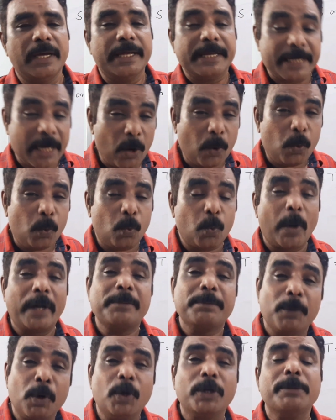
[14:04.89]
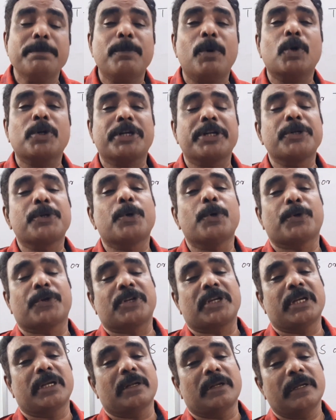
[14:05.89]
Now, one more important
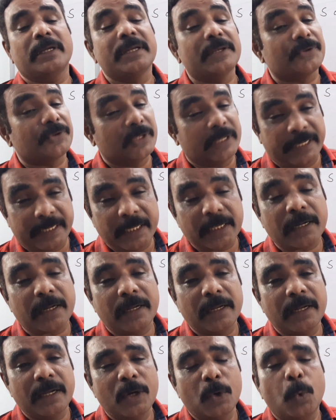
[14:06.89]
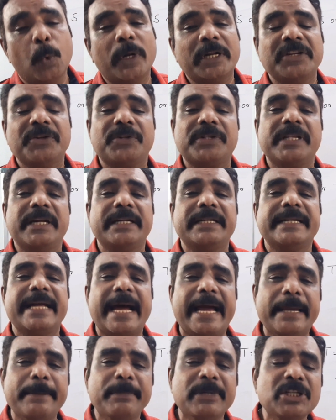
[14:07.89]
question is there. What is the
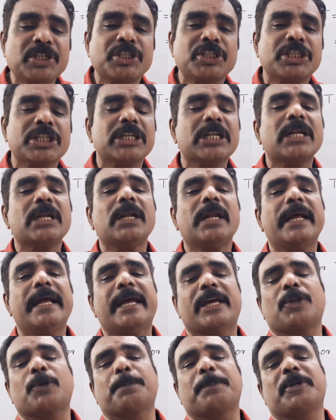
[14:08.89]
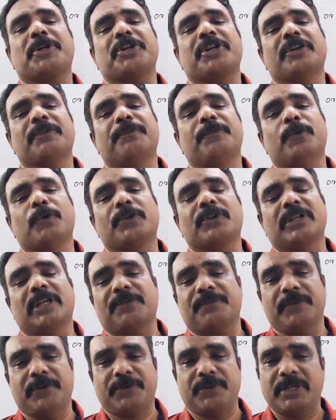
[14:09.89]
dimensional expression for
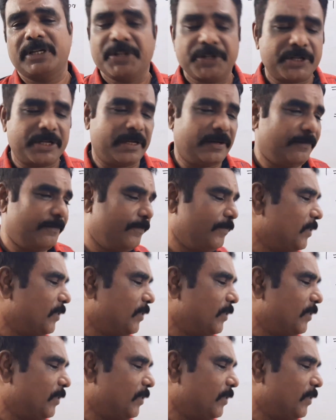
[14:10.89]
surface tension?